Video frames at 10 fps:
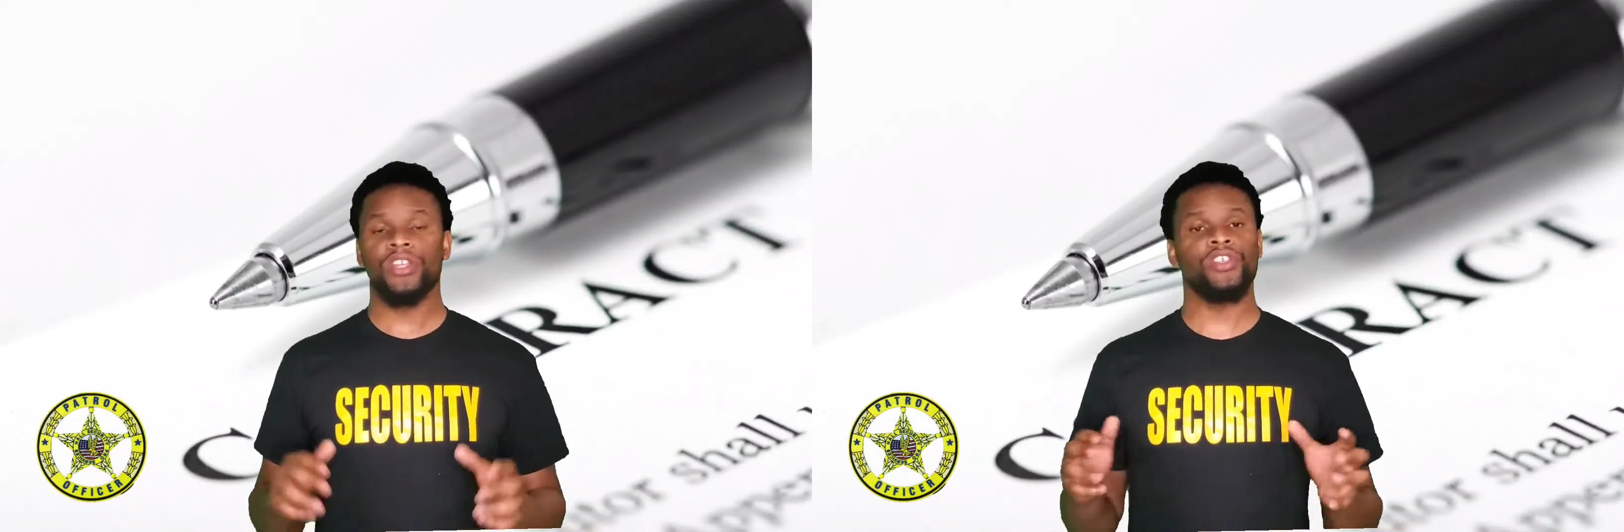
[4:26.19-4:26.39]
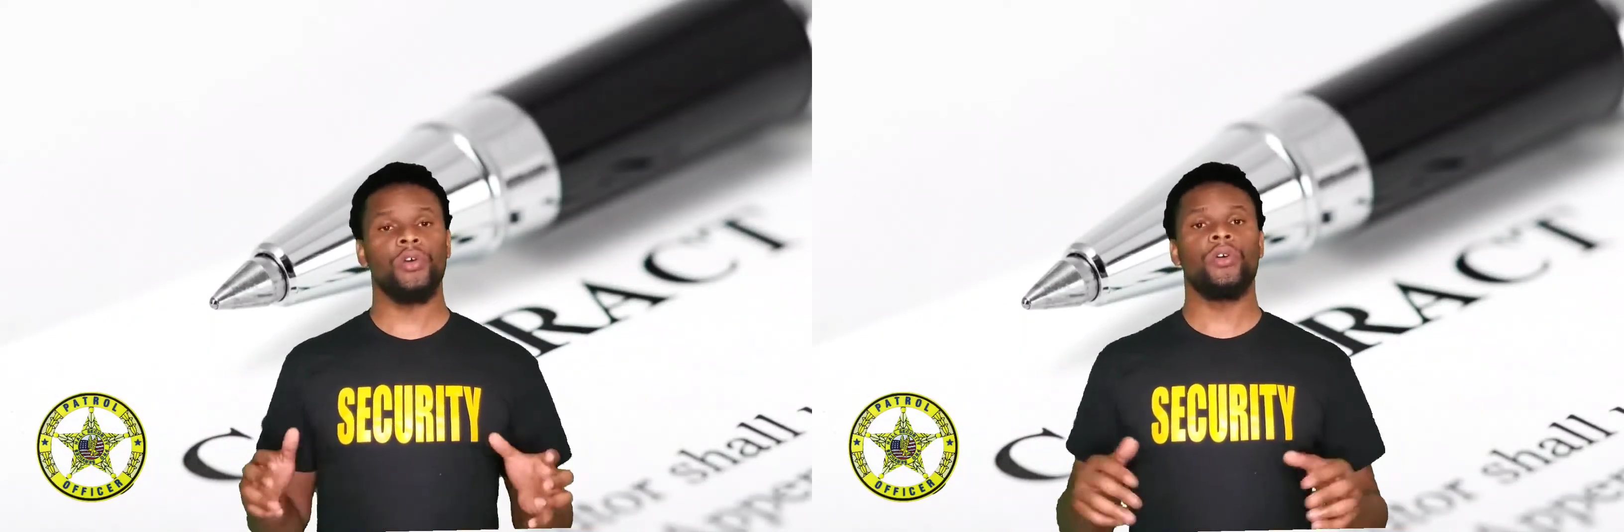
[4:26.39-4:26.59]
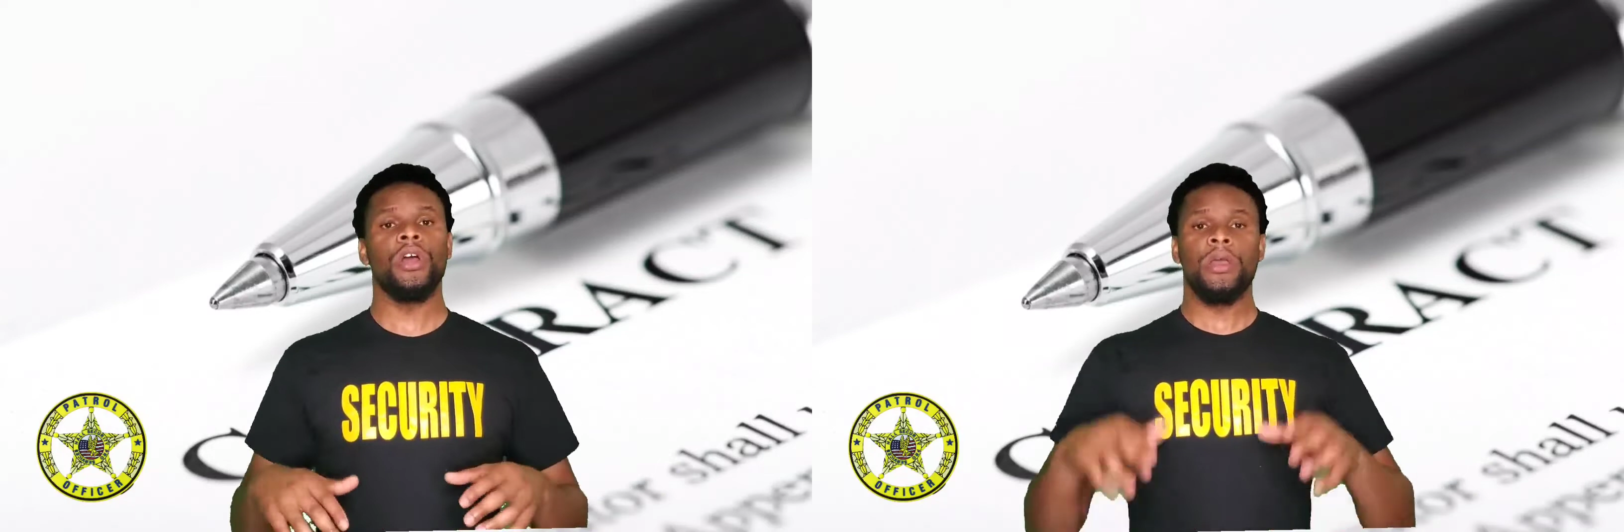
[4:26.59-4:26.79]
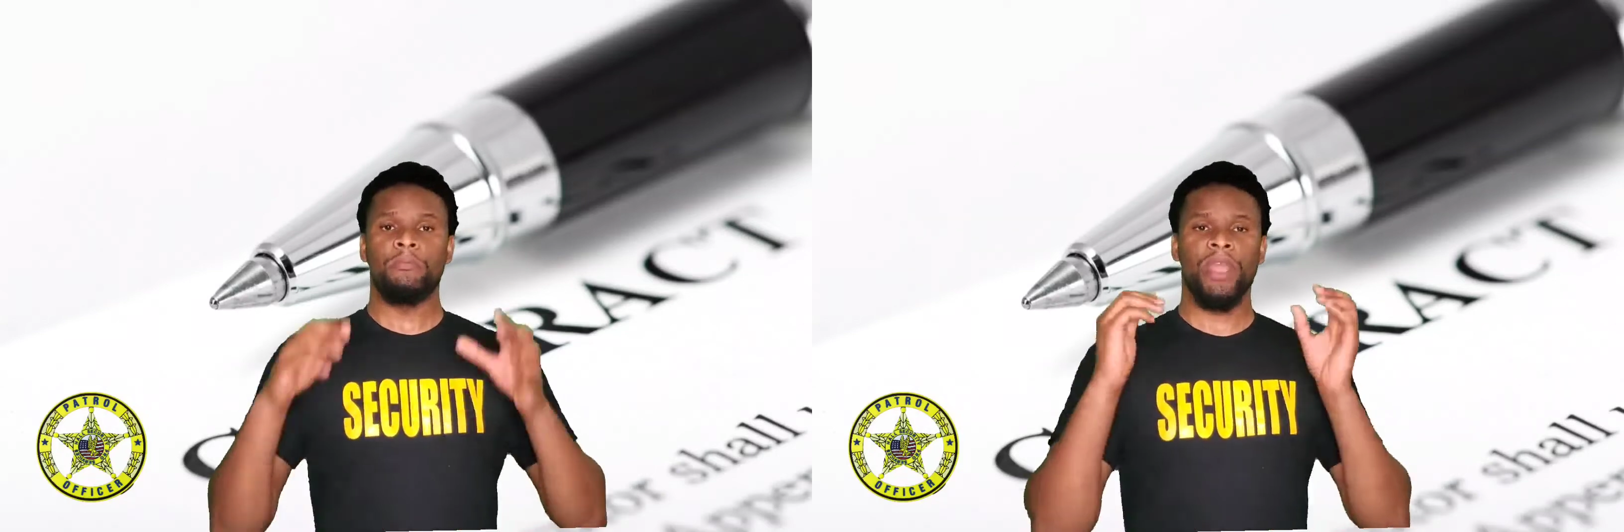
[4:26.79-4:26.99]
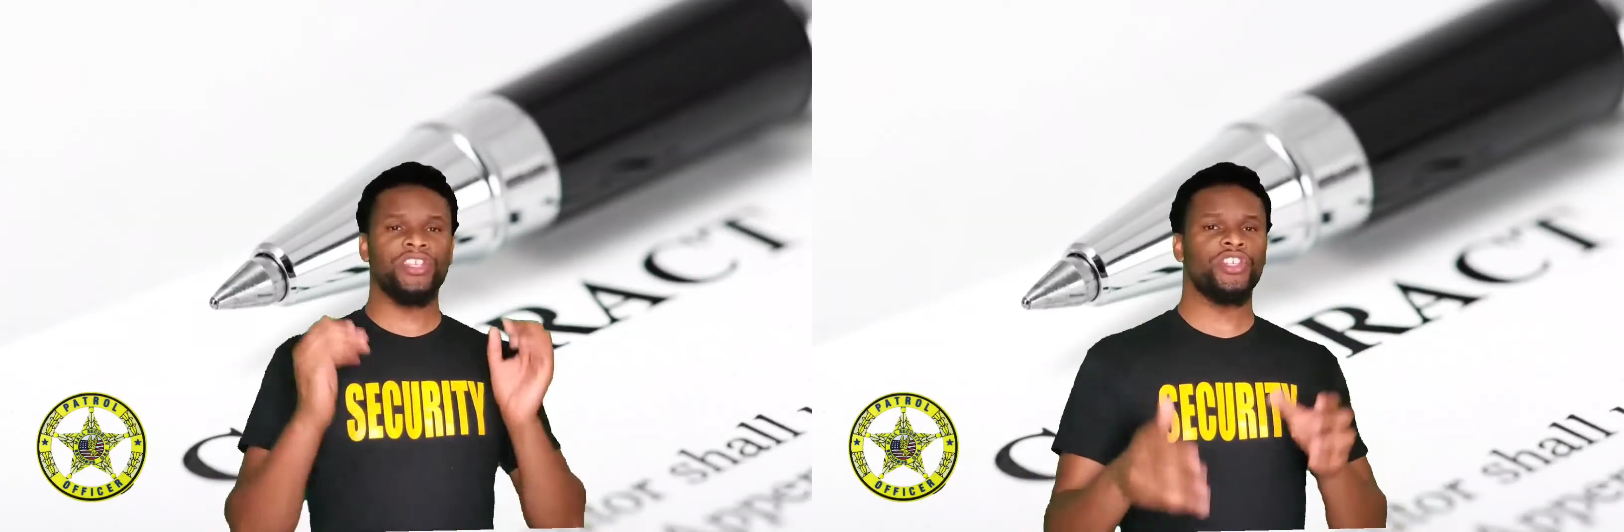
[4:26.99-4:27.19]
So
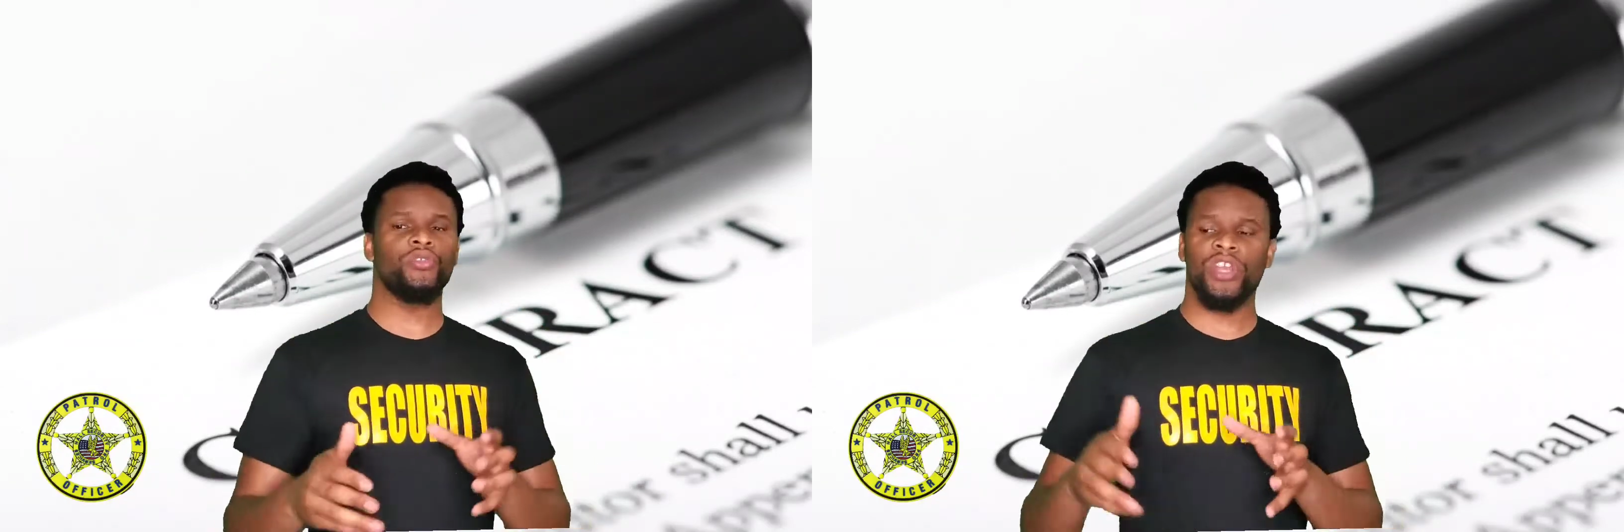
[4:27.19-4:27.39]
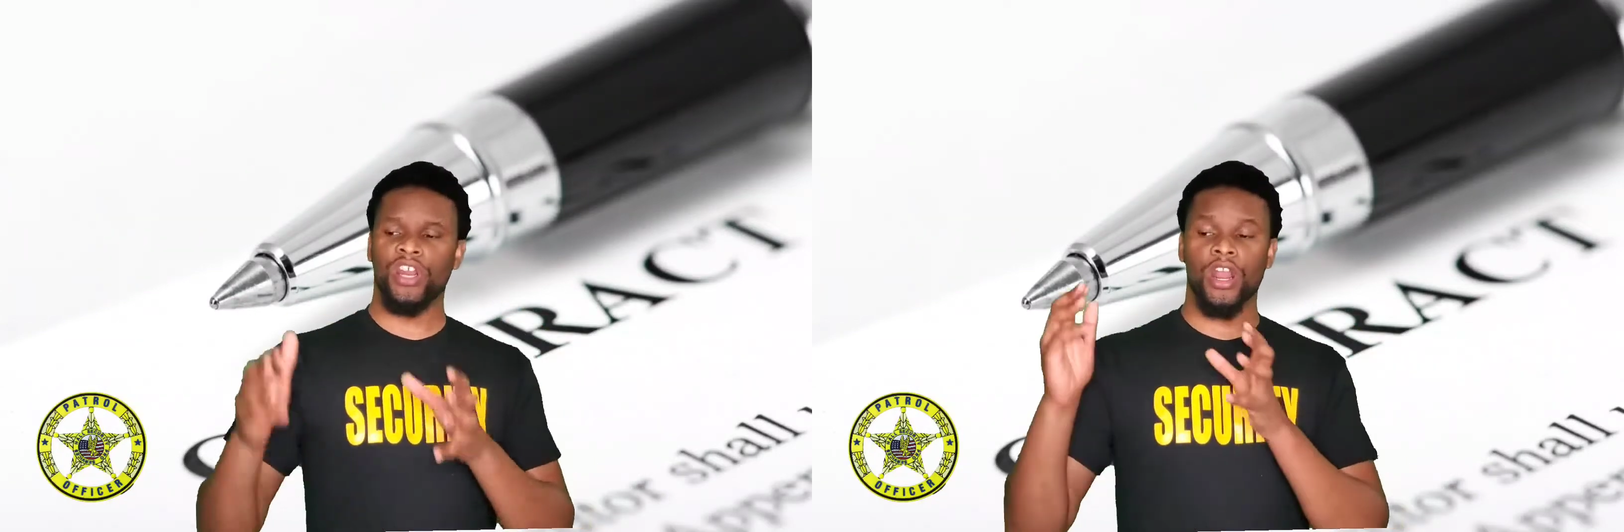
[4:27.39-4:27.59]
make sure you get